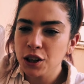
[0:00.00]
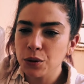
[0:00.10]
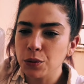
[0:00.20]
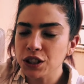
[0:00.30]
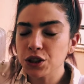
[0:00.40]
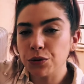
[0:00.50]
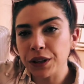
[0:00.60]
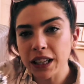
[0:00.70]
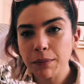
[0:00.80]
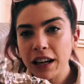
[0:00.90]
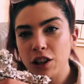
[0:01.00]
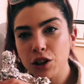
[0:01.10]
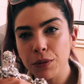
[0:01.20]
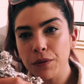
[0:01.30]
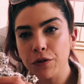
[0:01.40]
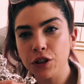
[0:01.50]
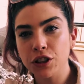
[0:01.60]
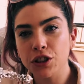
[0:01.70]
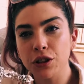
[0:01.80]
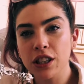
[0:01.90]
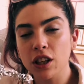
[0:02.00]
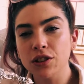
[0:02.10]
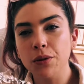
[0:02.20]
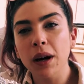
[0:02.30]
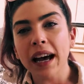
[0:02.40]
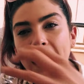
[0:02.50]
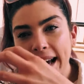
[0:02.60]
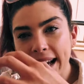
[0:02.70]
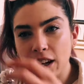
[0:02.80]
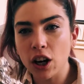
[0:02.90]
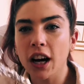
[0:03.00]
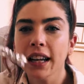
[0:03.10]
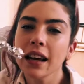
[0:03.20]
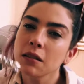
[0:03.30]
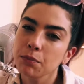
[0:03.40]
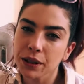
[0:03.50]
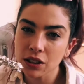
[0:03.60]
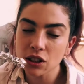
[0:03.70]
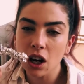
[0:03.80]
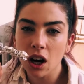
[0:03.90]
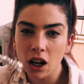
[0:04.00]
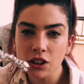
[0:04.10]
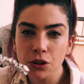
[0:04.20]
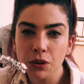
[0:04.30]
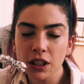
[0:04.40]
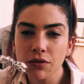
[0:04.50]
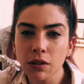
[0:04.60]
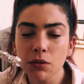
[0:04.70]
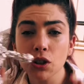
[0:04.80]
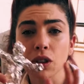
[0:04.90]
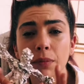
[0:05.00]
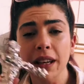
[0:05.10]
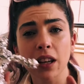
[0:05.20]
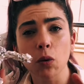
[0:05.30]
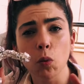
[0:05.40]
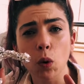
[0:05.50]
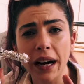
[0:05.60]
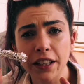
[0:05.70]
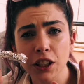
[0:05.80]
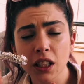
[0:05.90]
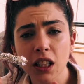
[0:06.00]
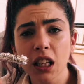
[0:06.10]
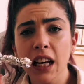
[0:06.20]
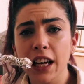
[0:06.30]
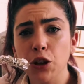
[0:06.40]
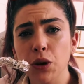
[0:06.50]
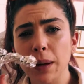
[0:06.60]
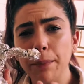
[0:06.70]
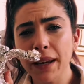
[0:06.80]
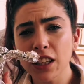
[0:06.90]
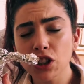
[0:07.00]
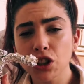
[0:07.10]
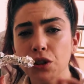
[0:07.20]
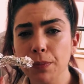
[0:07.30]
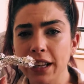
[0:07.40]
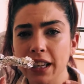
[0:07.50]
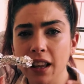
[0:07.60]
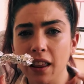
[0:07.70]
What's great about aluminum foil is you can also add on and build onto this form, so you can make it wider, and you can pinch to make it